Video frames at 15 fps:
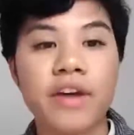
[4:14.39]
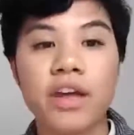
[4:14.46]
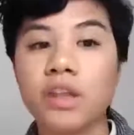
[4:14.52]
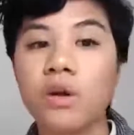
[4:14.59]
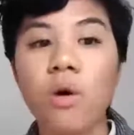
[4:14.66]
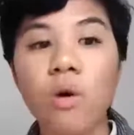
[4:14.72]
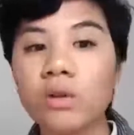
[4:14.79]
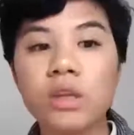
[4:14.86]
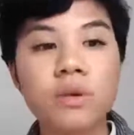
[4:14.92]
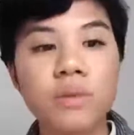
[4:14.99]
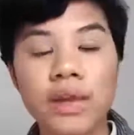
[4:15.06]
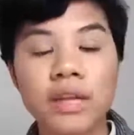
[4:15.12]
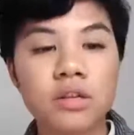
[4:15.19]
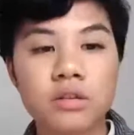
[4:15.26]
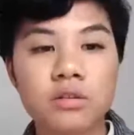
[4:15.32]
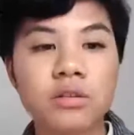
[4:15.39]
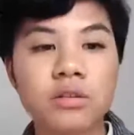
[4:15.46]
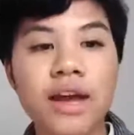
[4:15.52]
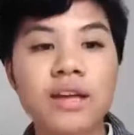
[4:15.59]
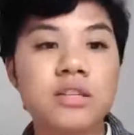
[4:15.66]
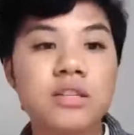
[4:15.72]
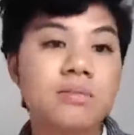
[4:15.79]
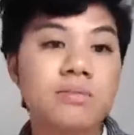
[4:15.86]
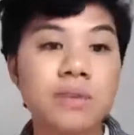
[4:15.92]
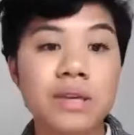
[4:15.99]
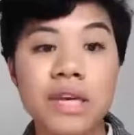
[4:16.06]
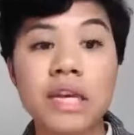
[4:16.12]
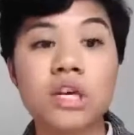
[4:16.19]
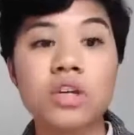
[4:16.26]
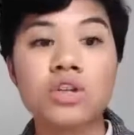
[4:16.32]
And the only way to do that is to
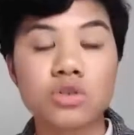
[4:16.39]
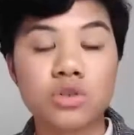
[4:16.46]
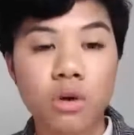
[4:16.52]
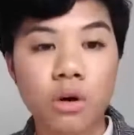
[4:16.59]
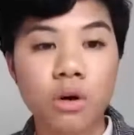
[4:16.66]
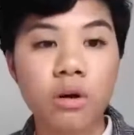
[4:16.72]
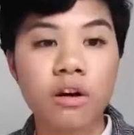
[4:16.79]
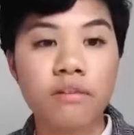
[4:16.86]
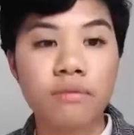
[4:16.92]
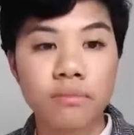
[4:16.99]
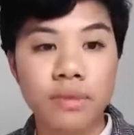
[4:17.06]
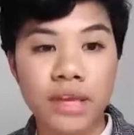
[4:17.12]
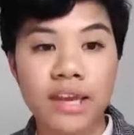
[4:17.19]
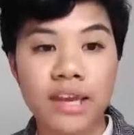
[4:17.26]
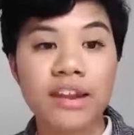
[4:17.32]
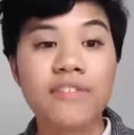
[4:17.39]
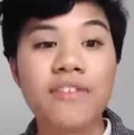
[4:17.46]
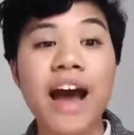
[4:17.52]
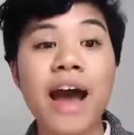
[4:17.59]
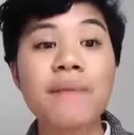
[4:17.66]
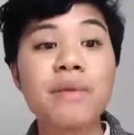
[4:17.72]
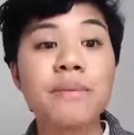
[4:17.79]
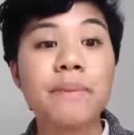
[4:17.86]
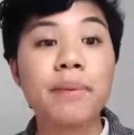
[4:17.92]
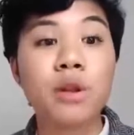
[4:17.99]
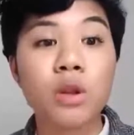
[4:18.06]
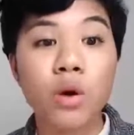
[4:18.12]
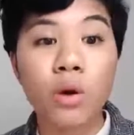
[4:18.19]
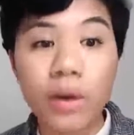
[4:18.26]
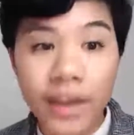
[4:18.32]
be in control of me. And if I'm
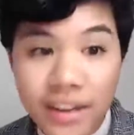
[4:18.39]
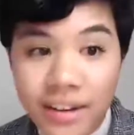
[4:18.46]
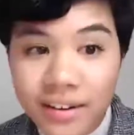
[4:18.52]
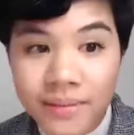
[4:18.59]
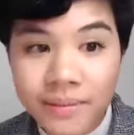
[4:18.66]
employed,